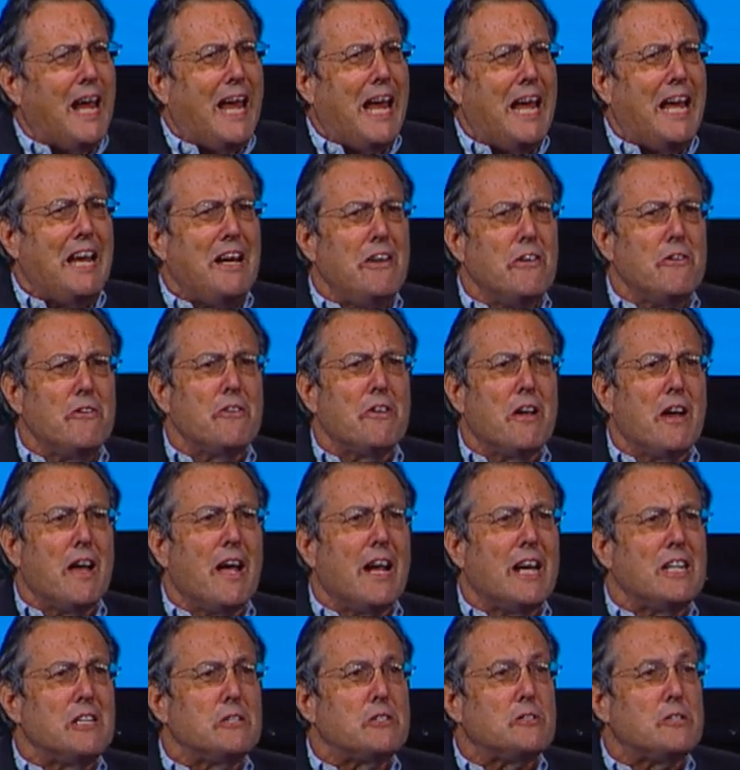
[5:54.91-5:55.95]
eight or
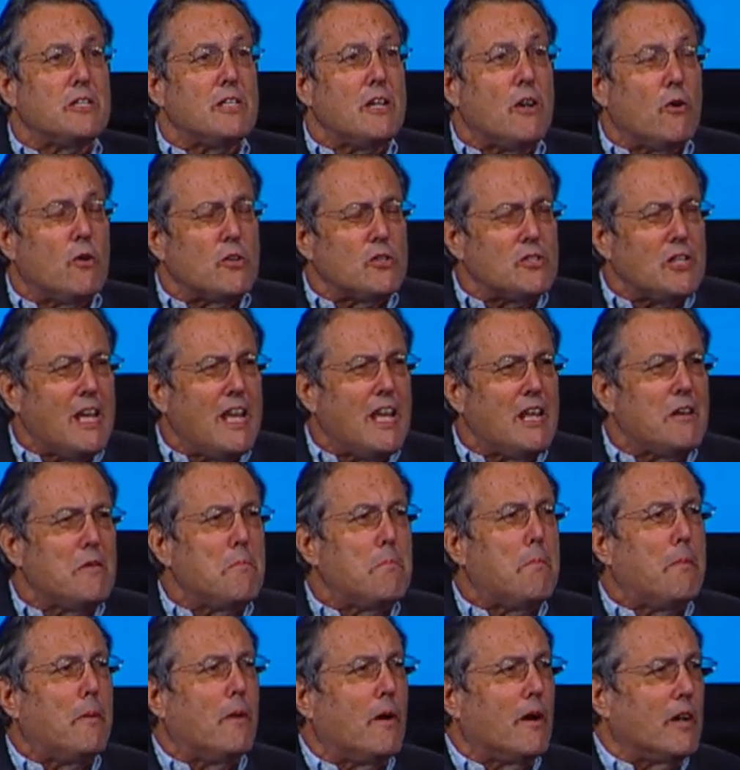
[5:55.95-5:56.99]
nine or
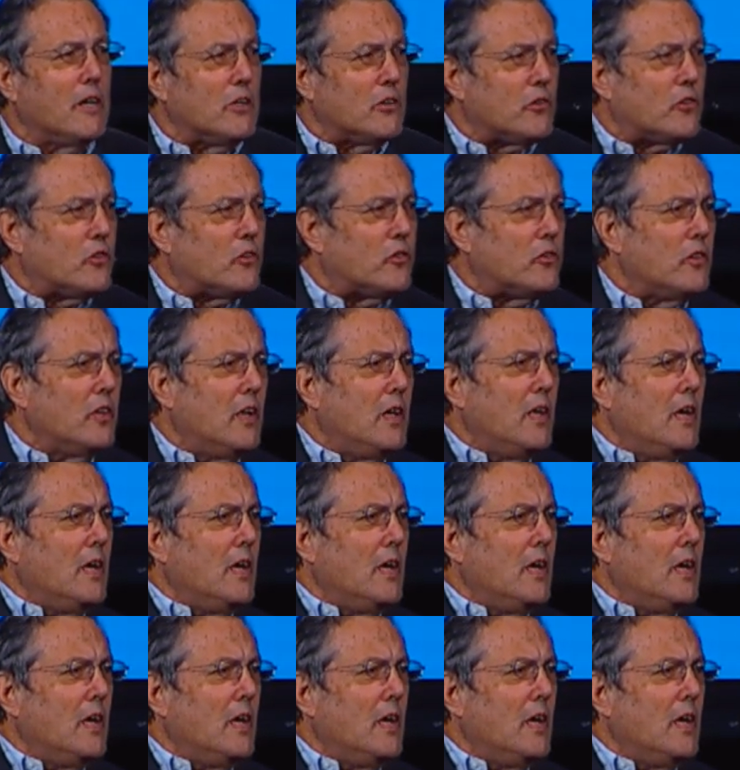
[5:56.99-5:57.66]
10 parts.